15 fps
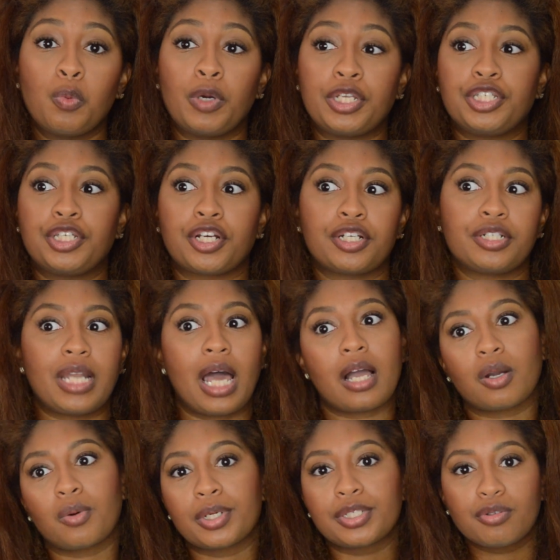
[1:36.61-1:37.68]
when you're
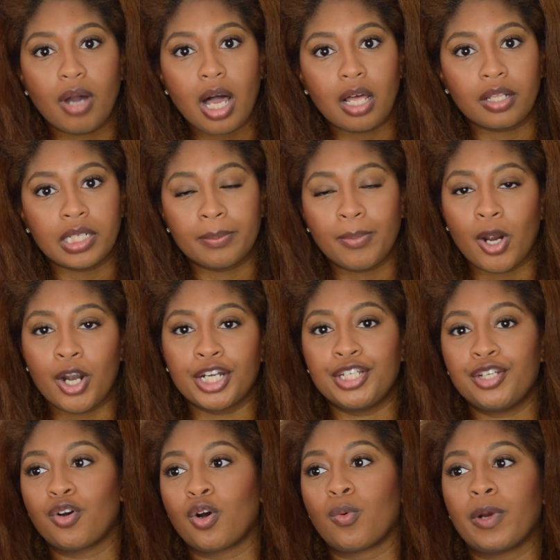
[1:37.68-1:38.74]
not going to a holiday
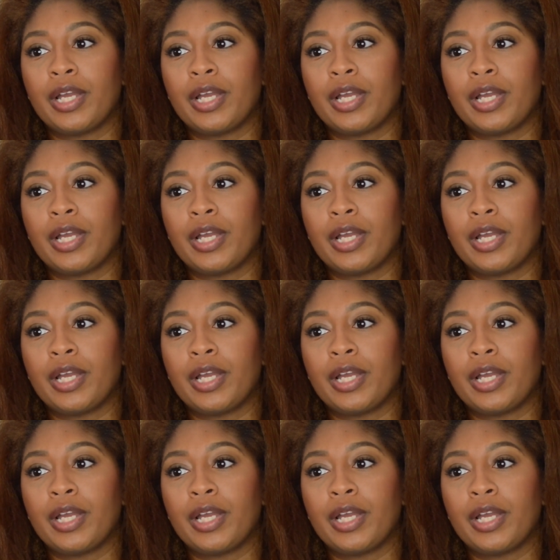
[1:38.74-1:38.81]
party or